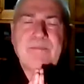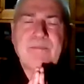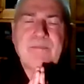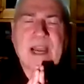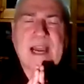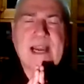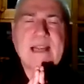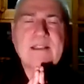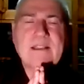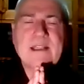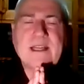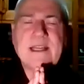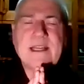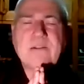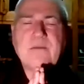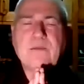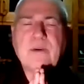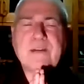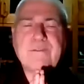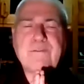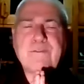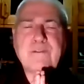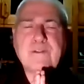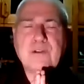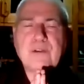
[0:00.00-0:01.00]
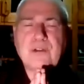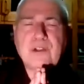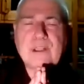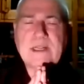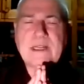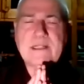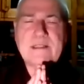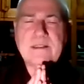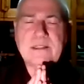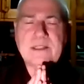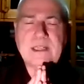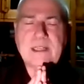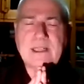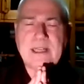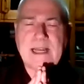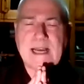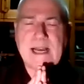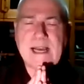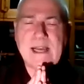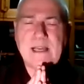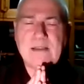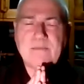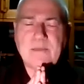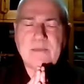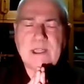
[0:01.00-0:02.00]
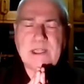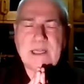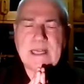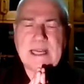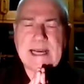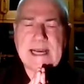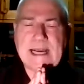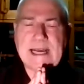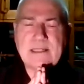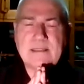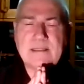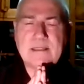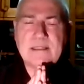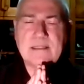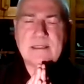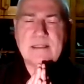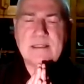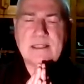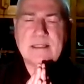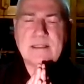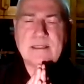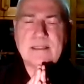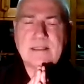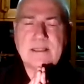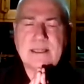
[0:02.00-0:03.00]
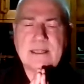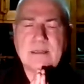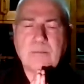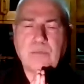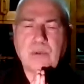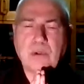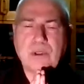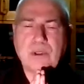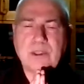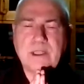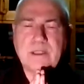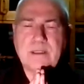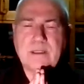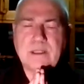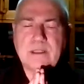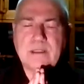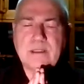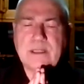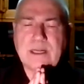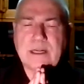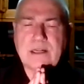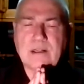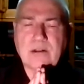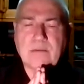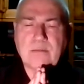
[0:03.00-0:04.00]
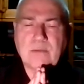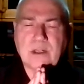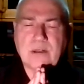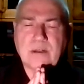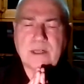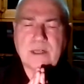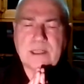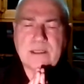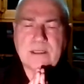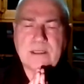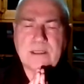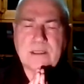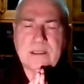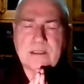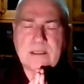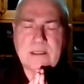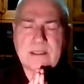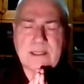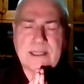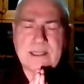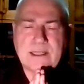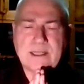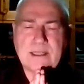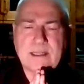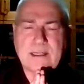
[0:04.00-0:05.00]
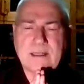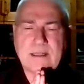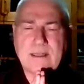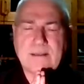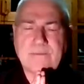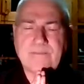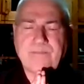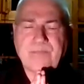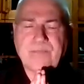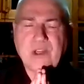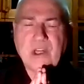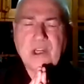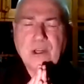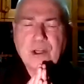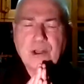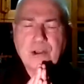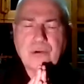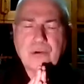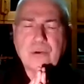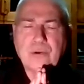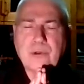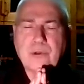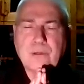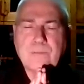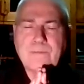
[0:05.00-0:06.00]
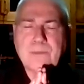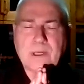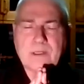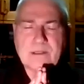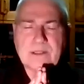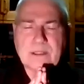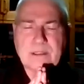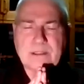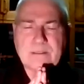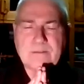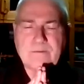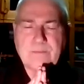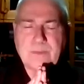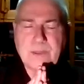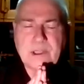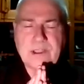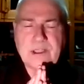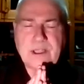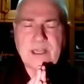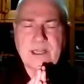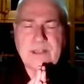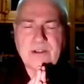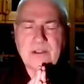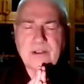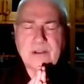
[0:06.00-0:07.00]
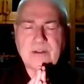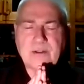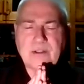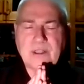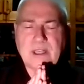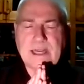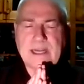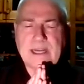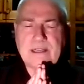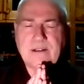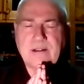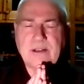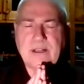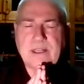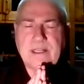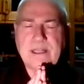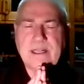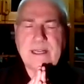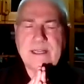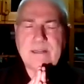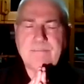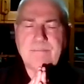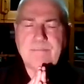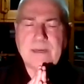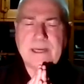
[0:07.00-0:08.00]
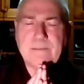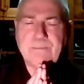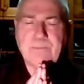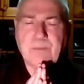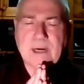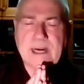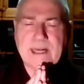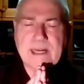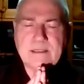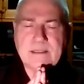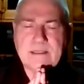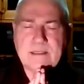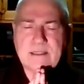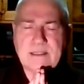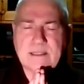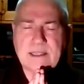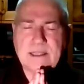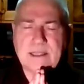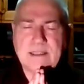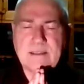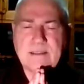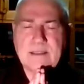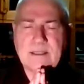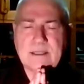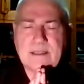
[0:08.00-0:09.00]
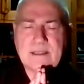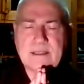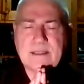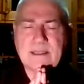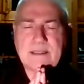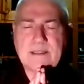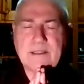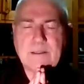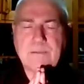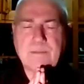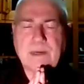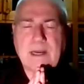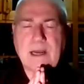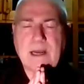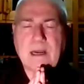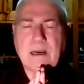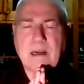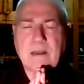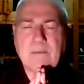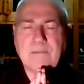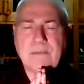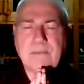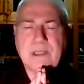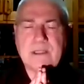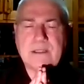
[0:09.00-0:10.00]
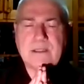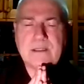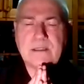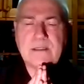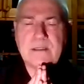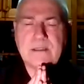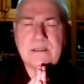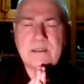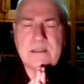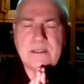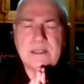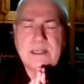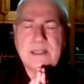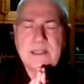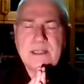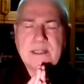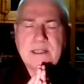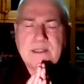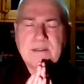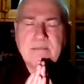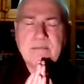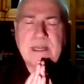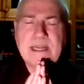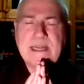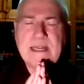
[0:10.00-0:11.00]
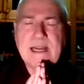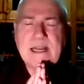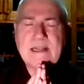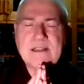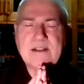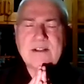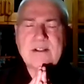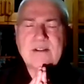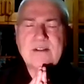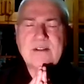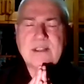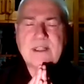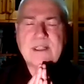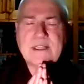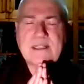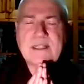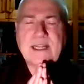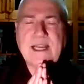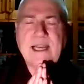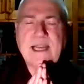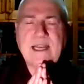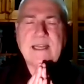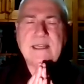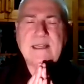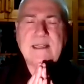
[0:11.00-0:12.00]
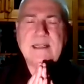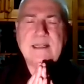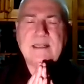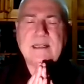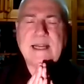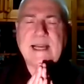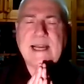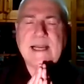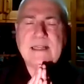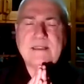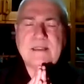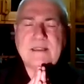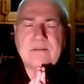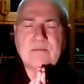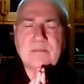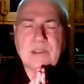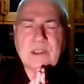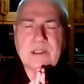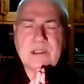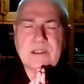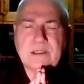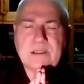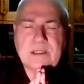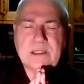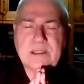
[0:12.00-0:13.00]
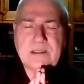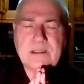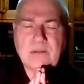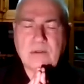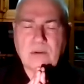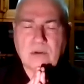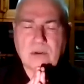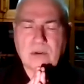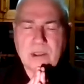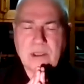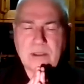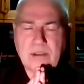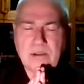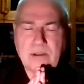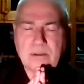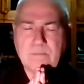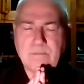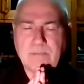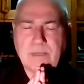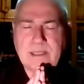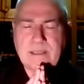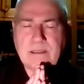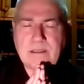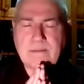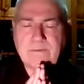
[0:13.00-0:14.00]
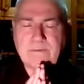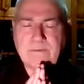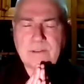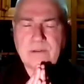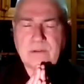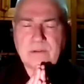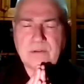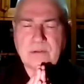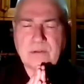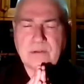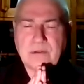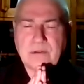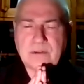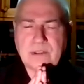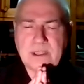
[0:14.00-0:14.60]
I take refuge until I am enlightened in the Buddha, the Dharma, and the Sangha. Through the positive potential I create by practicing the 6 paramitas, may I soon attain enlightenment in order to benefit all